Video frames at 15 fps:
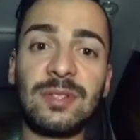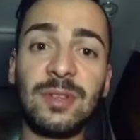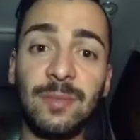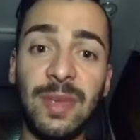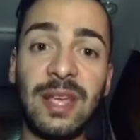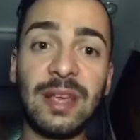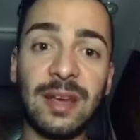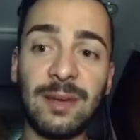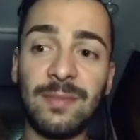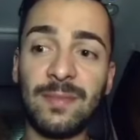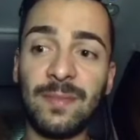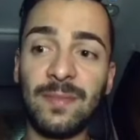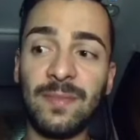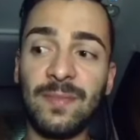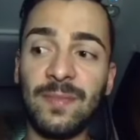
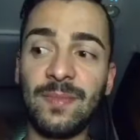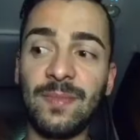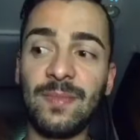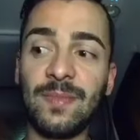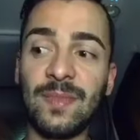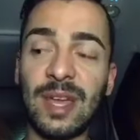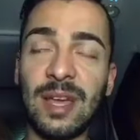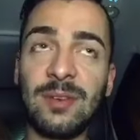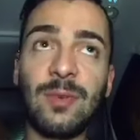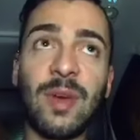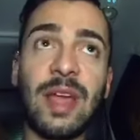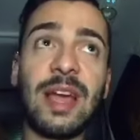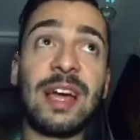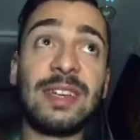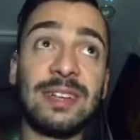become a
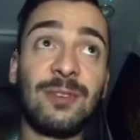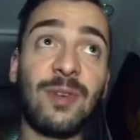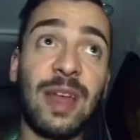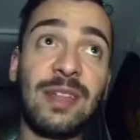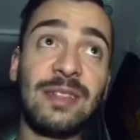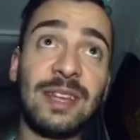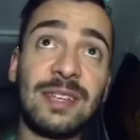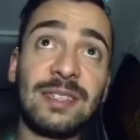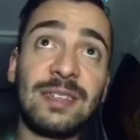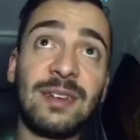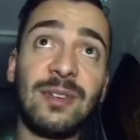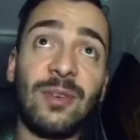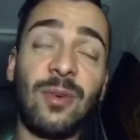great dancer,